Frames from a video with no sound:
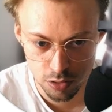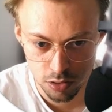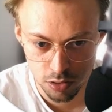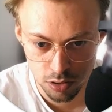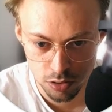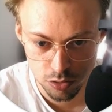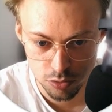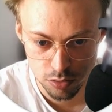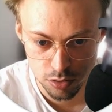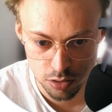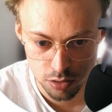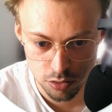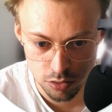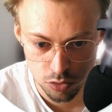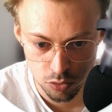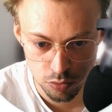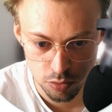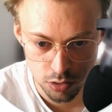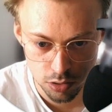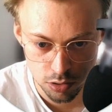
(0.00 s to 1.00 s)
Uh, you can
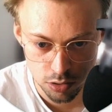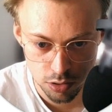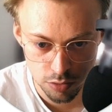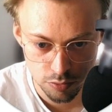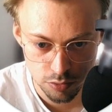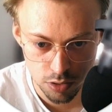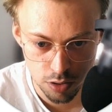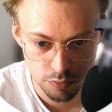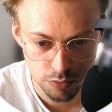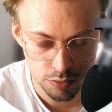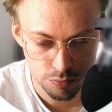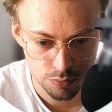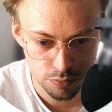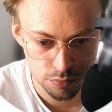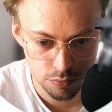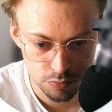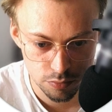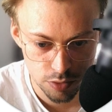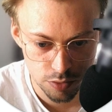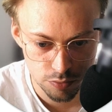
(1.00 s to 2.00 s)
do it if you have a
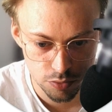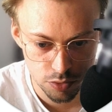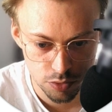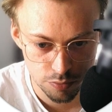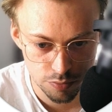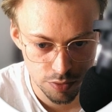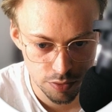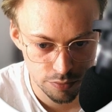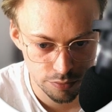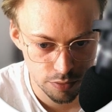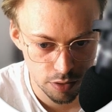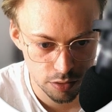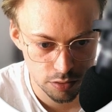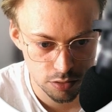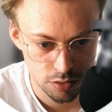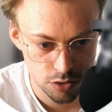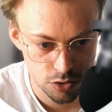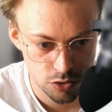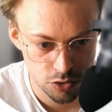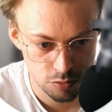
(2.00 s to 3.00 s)
if you're a
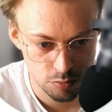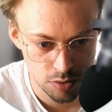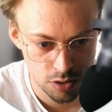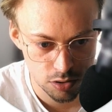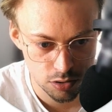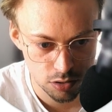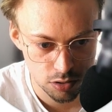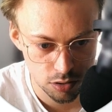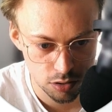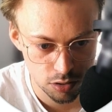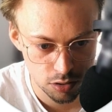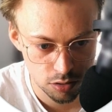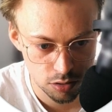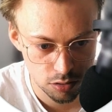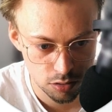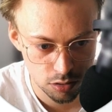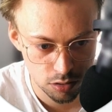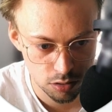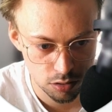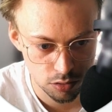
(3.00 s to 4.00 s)
verified teacher,
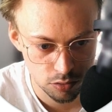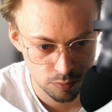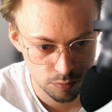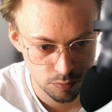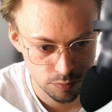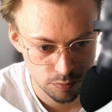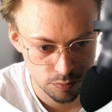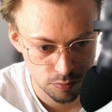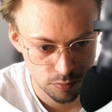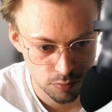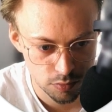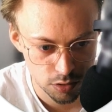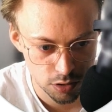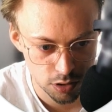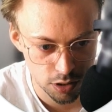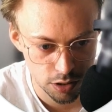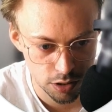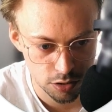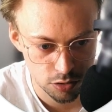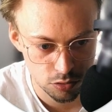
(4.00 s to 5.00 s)
basically uh,
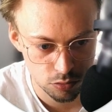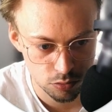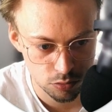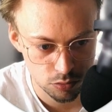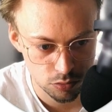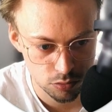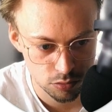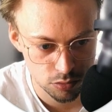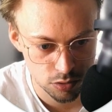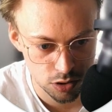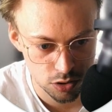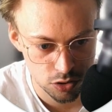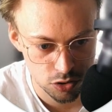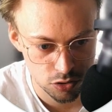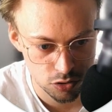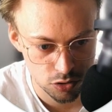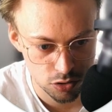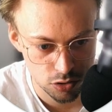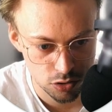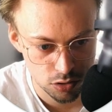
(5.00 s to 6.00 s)
K2
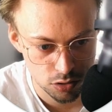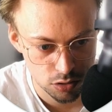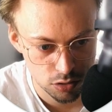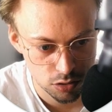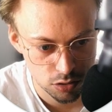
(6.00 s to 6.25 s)
teacher.